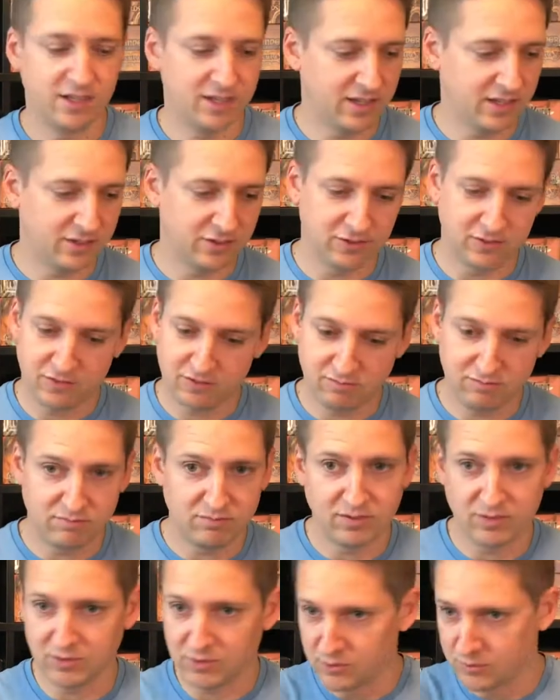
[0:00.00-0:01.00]
As
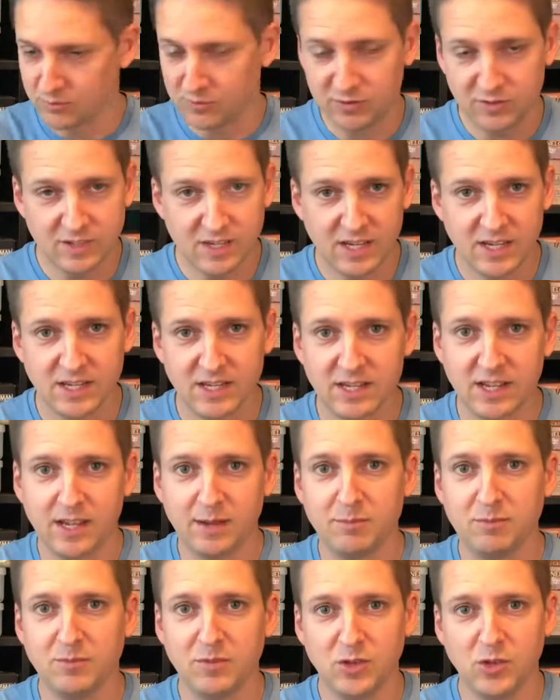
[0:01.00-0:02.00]
you've seen,
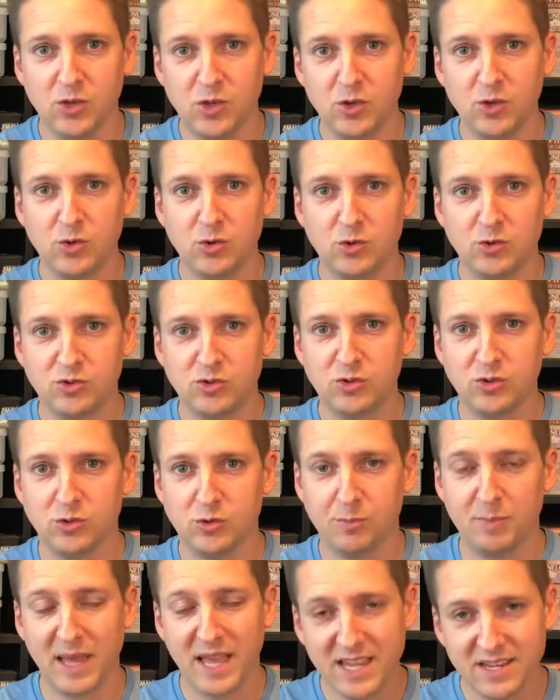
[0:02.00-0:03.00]
I'm new
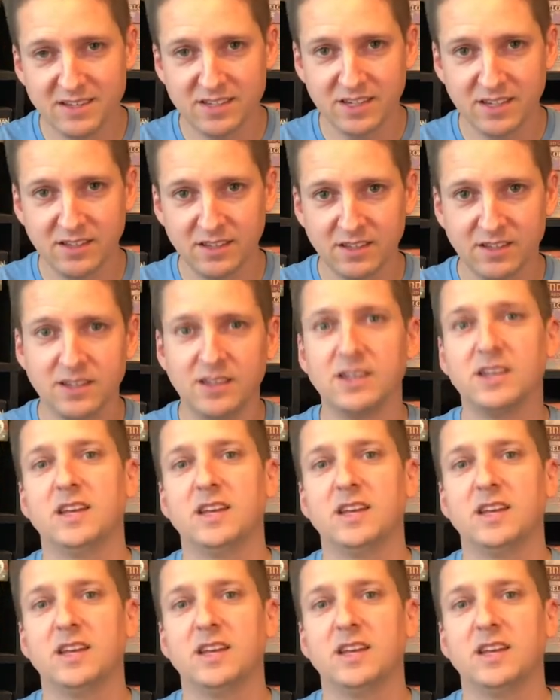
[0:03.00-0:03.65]
to painting,